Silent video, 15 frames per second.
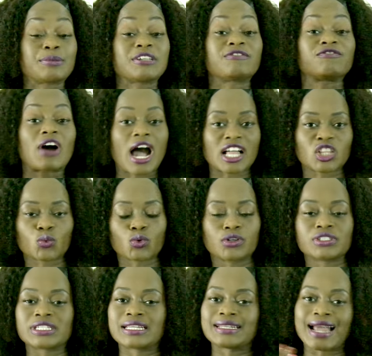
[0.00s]
to be
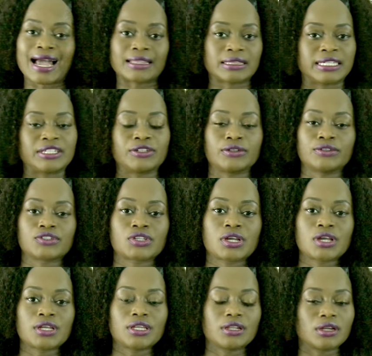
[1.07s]
followers and not leaders.
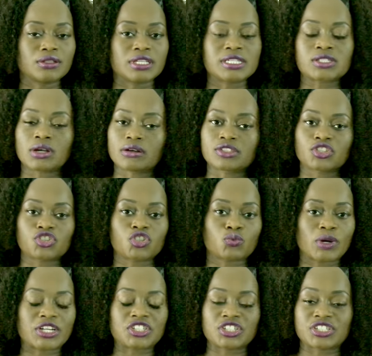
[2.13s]
You know, this whole
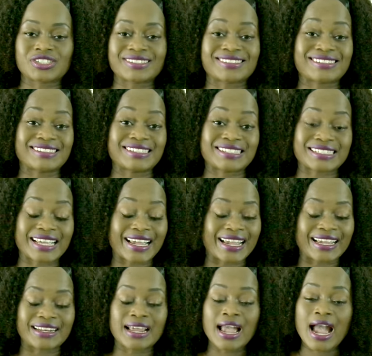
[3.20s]
situation is just
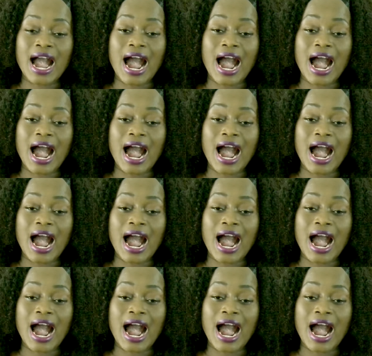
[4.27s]
insane.